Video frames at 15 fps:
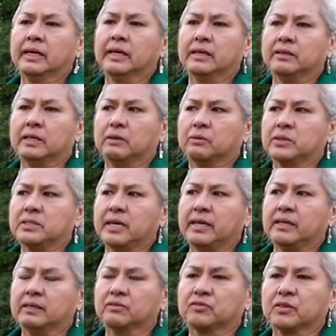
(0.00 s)
How they were
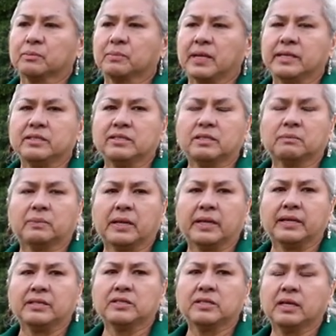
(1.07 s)
taken from place to
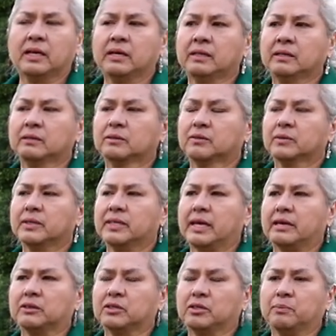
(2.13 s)
place
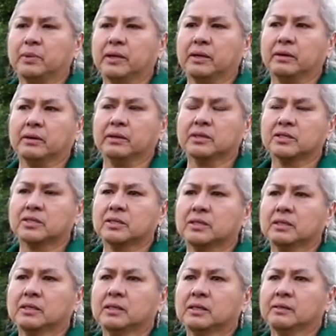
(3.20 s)
without their parents,
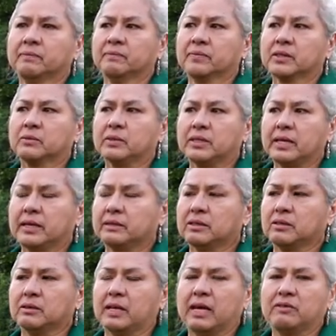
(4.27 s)
without
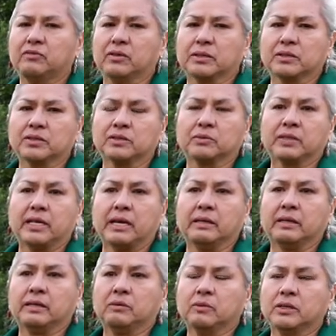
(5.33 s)
their loved ones, without
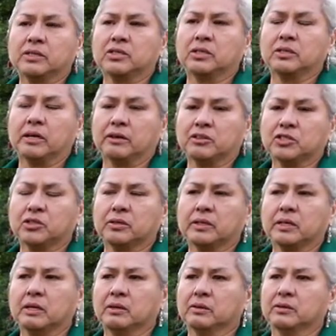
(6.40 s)
anyone to nurture and
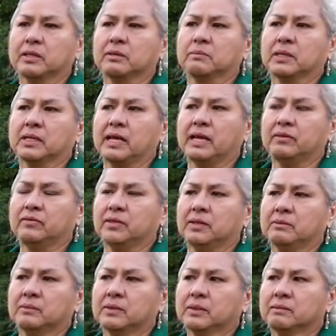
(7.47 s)
hold them and love
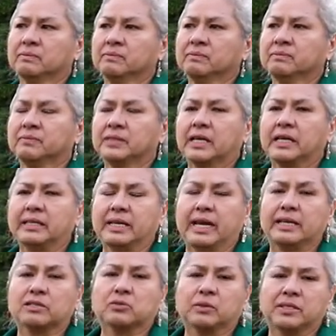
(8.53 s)
them. And
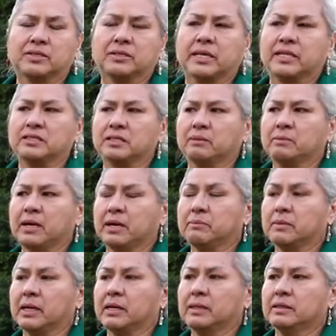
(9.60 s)
that's what stays on my
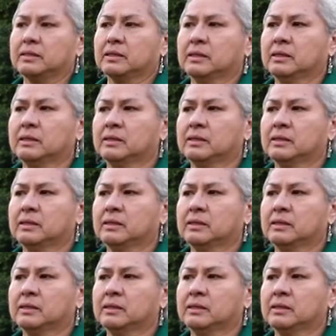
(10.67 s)
mind.